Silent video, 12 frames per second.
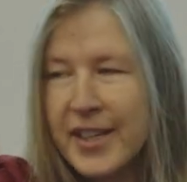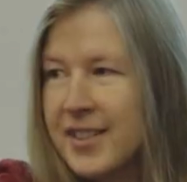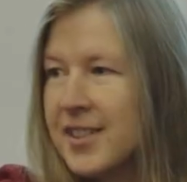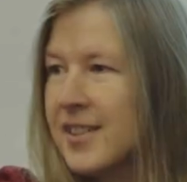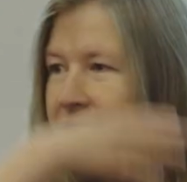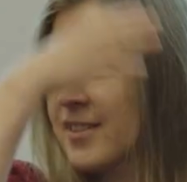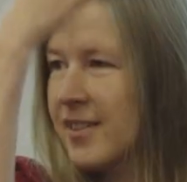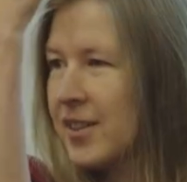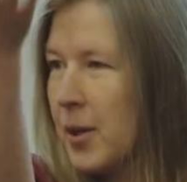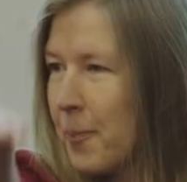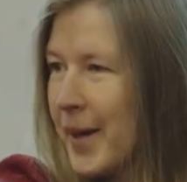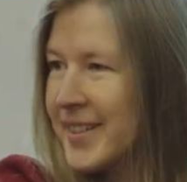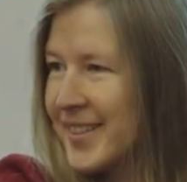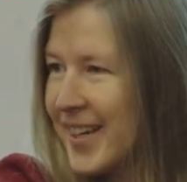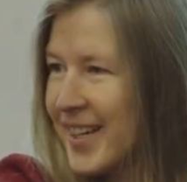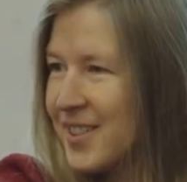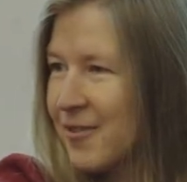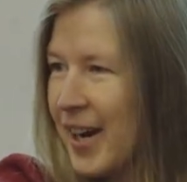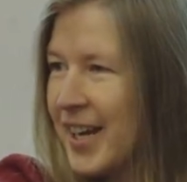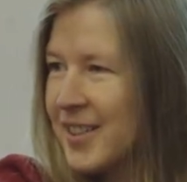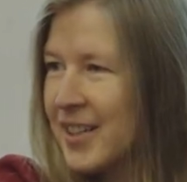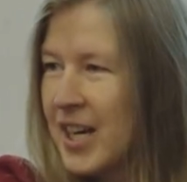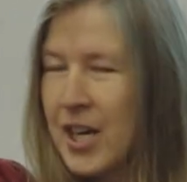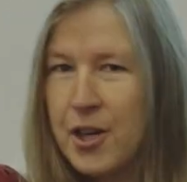This is the best case,
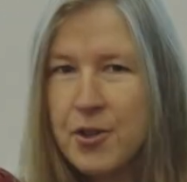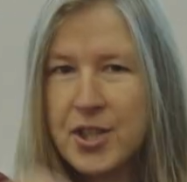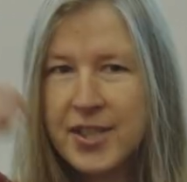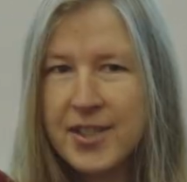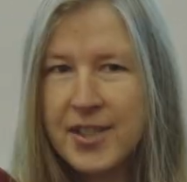right? You just